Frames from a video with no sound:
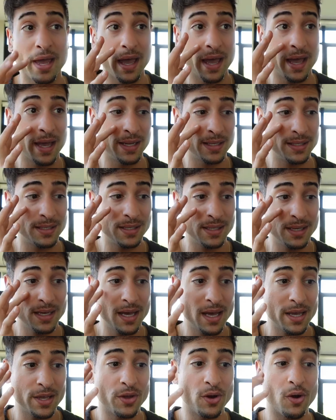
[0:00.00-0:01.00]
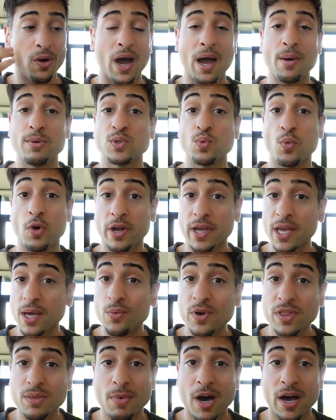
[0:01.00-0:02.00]
And you know, I was working
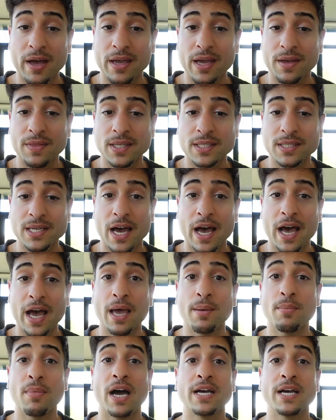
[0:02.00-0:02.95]
with Mahi at the time.